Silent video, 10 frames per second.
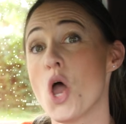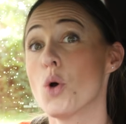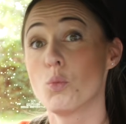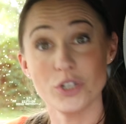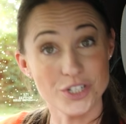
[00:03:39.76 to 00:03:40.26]

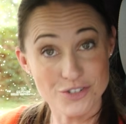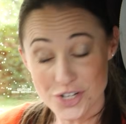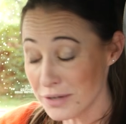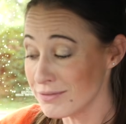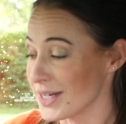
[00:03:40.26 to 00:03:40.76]
What you
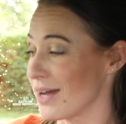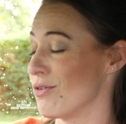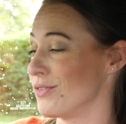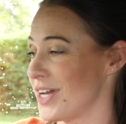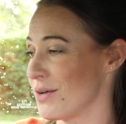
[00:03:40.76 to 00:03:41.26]
don't get
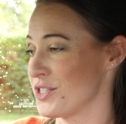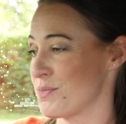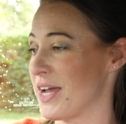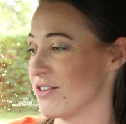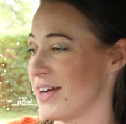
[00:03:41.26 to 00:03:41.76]
on lower
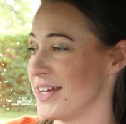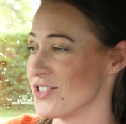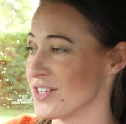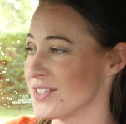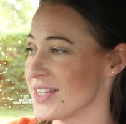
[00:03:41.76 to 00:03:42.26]
spec
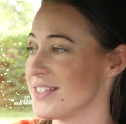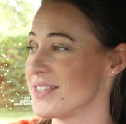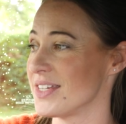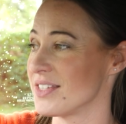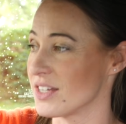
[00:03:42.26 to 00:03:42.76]
Rangers
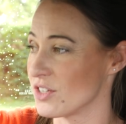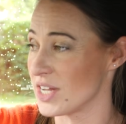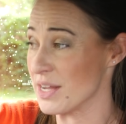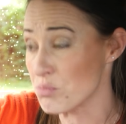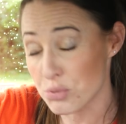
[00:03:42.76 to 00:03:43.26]
is this
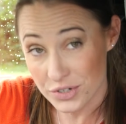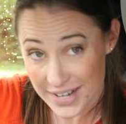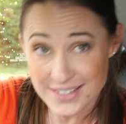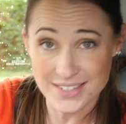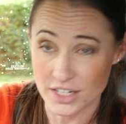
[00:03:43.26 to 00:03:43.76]

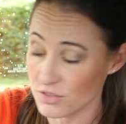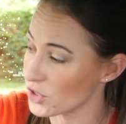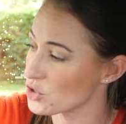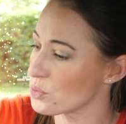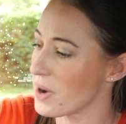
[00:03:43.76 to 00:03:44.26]
impressive
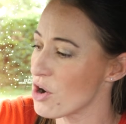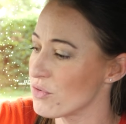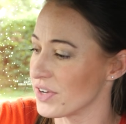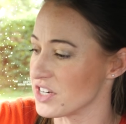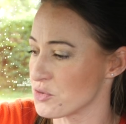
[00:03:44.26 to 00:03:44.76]

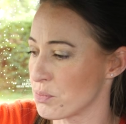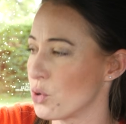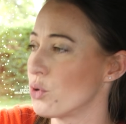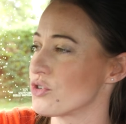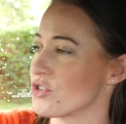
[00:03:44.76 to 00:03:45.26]
12-inch
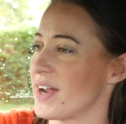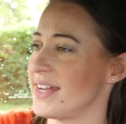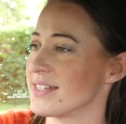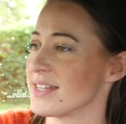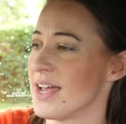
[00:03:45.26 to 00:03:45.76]

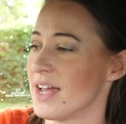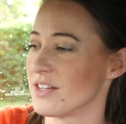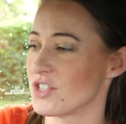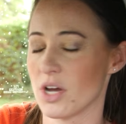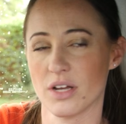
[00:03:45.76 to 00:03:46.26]
portrait
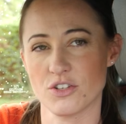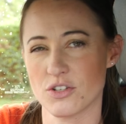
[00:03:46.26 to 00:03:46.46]
touch